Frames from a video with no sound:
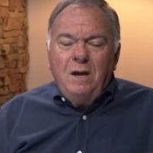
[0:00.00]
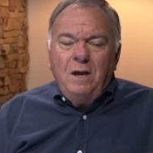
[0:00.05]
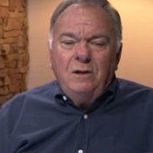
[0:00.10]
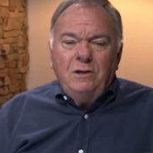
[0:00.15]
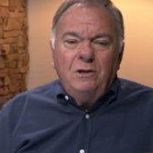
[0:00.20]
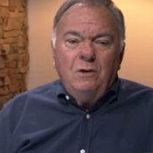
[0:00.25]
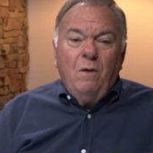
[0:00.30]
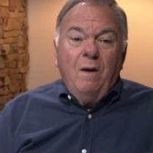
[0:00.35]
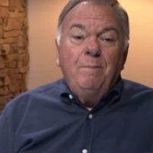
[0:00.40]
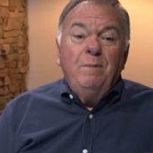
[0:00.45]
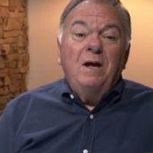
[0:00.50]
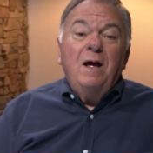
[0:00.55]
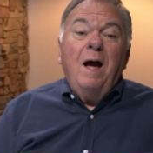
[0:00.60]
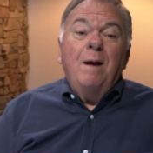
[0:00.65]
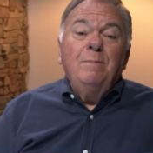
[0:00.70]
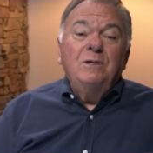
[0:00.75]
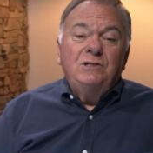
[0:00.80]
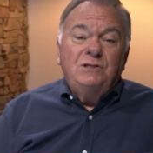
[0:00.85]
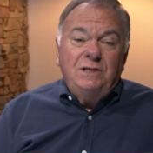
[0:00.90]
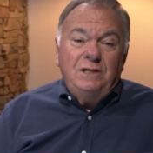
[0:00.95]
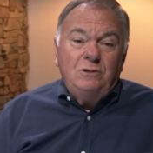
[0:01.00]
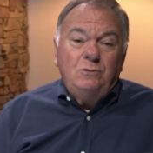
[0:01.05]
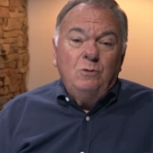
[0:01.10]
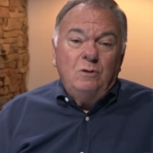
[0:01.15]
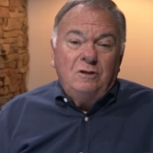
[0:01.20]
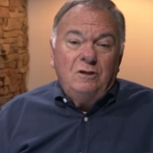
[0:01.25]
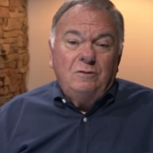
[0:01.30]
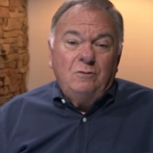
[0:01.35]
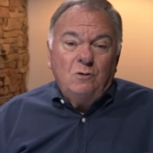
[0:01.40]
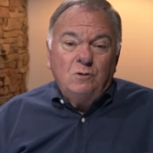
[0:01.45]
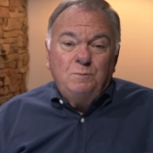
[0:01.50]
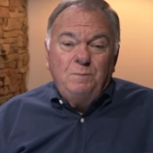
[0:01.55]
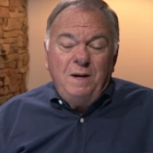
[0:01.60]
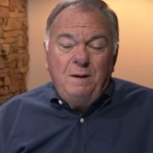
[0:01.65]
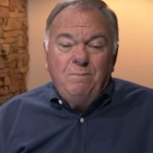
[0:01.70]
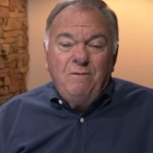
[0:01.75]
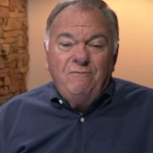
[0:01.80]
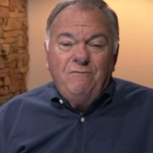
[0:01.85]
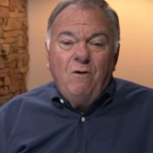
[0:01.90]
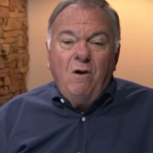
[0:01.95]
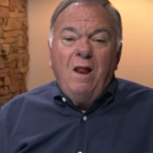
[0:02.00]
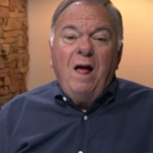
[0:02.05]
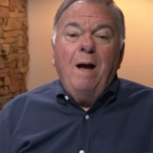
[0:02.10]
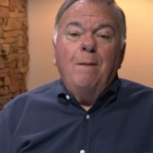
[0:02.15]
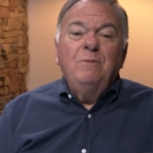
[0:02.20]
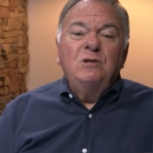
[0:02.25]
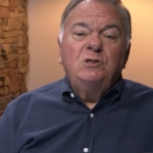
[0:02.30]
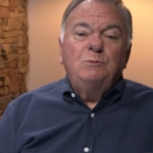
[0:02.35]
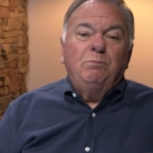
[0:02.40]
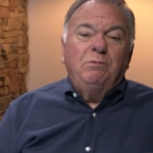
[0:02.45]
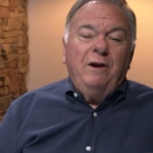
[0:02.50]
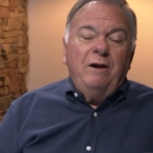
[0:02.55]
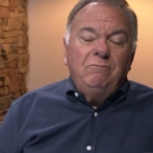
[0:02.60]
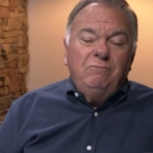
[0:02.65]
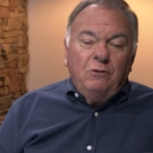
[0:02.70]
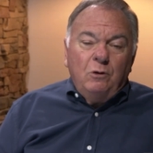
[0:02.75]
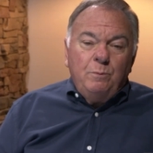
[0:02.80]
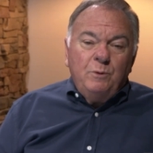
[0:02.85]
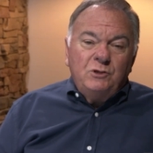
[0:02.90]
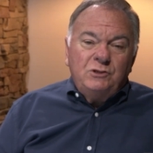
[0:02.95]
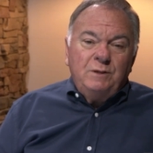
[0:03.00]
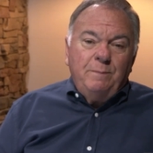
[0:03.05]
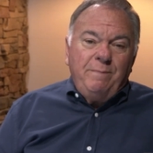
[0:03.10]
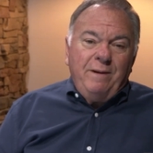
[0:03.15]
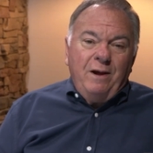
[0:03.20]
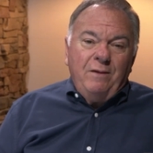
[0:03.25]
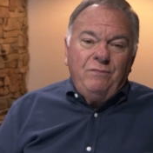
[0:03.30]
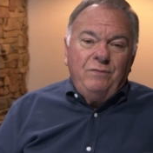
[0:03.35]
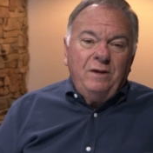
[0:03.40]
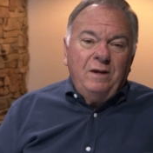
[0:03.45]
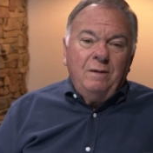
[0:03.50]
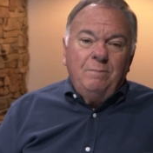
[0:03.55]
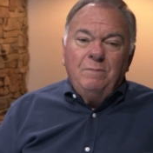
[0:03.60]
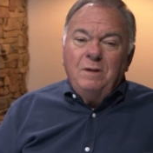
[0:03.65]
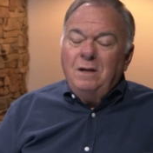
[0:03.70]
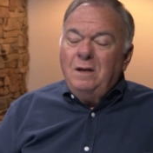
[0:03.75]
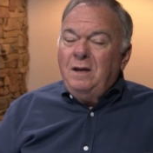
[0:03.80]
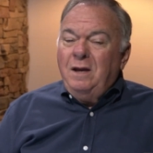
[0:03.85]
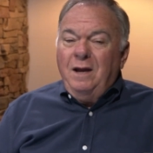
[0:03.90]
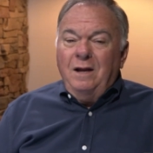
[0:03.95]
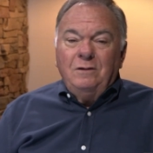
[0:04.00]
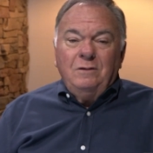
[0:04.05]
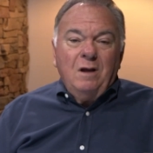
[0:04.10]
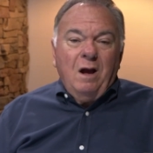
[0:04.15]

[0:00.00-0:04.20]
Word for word: You know, I'm a, I'm a see to it that those people fall. I'm a spread rumors about them them. And